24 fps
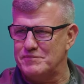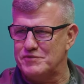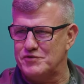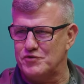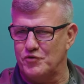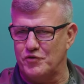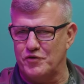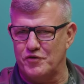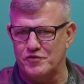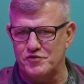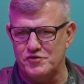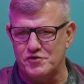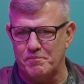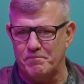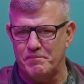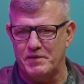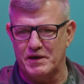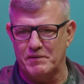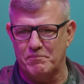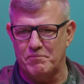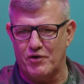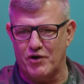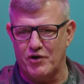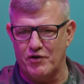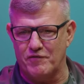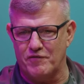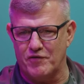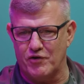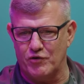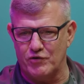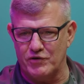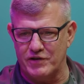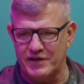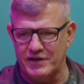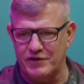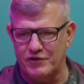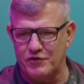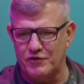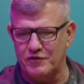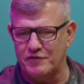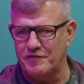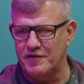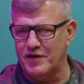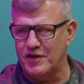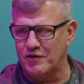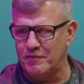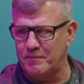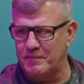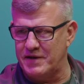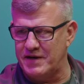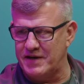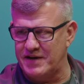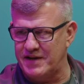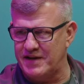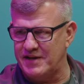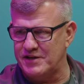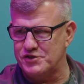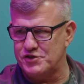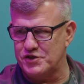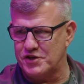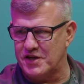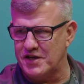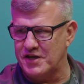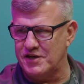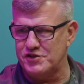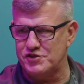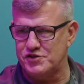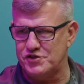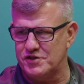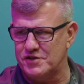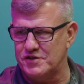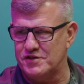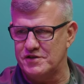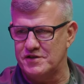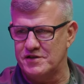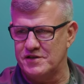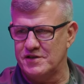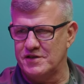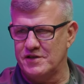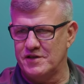So there's a big part of our leader development and education